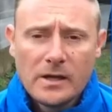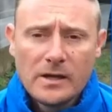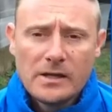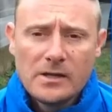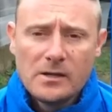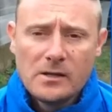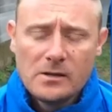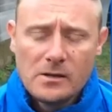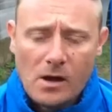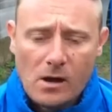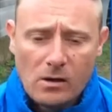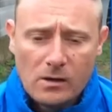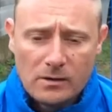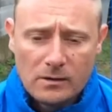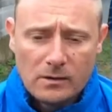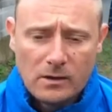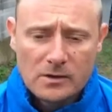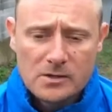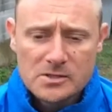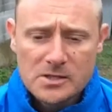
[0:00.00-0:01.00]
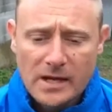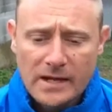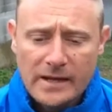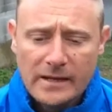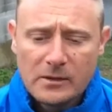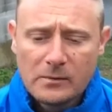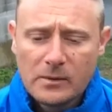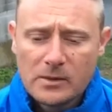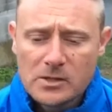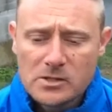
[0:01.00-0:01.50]
Like I say,
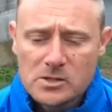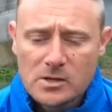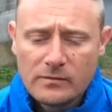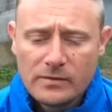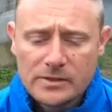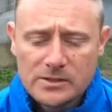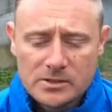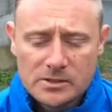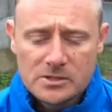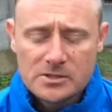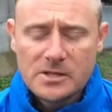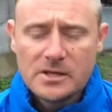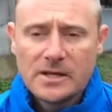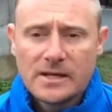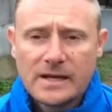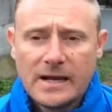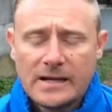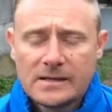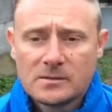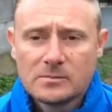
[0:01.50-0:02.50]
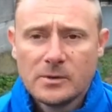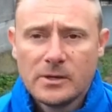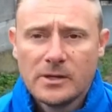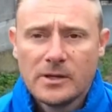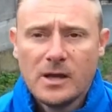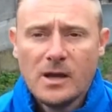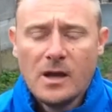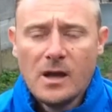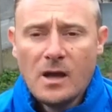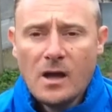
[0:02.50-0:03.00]
anyone that's not registered to the academy,
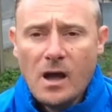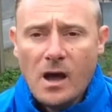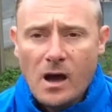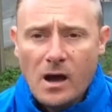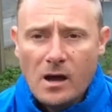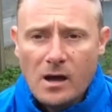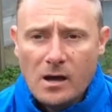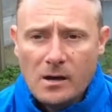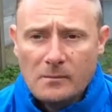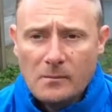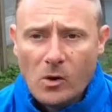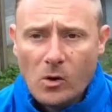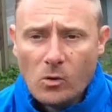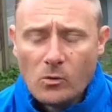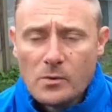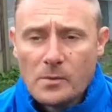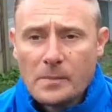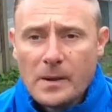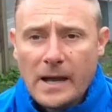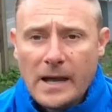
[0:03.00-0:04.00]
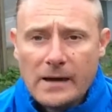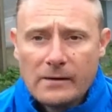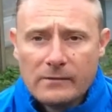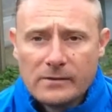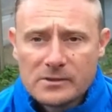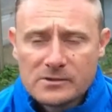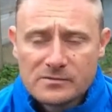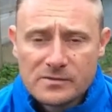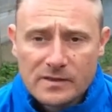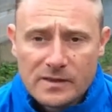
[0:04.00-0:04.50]
all the
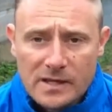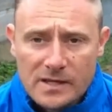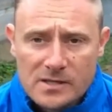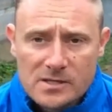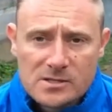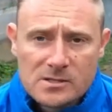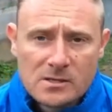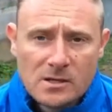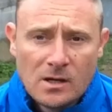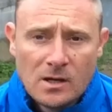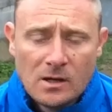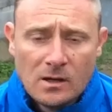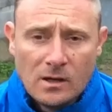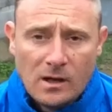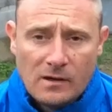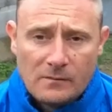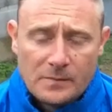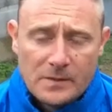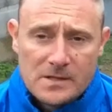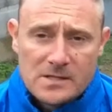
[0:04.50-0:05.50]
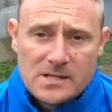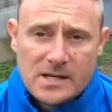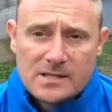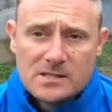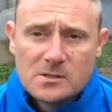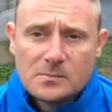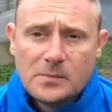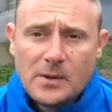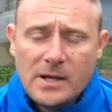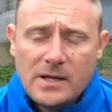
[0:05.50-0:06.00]
parents for this have been sent
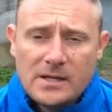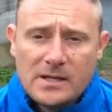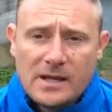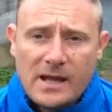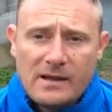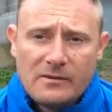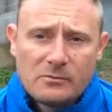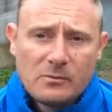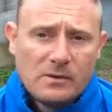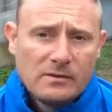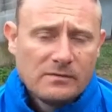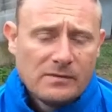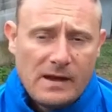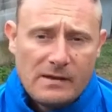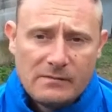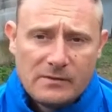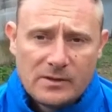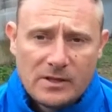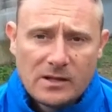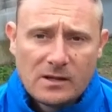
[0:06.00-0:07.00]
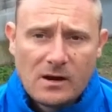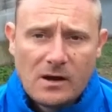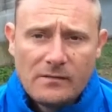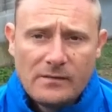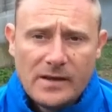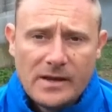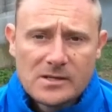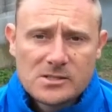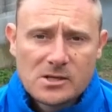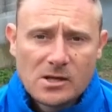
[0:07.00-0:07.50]
a PDF with everything on
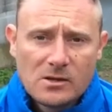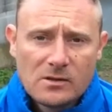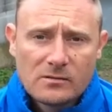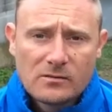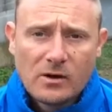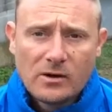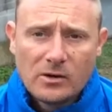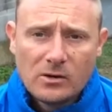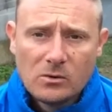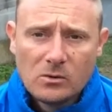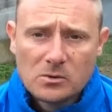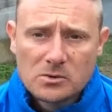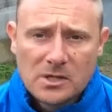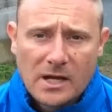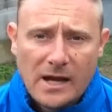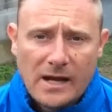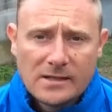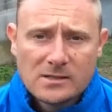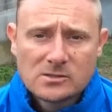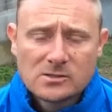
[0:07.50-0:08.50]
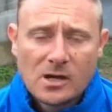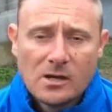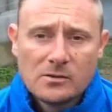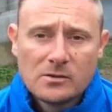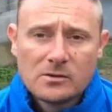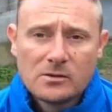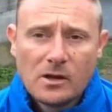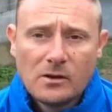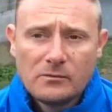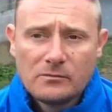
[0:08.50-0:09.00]
there, so they've got it all to hand, so they
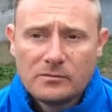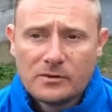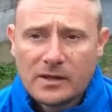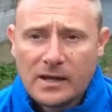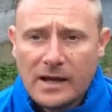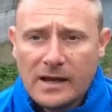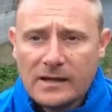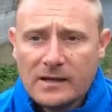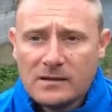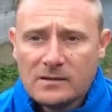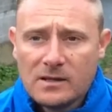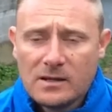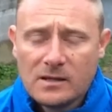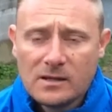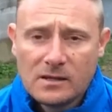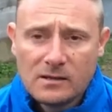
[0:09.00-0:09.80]
don't forget anything.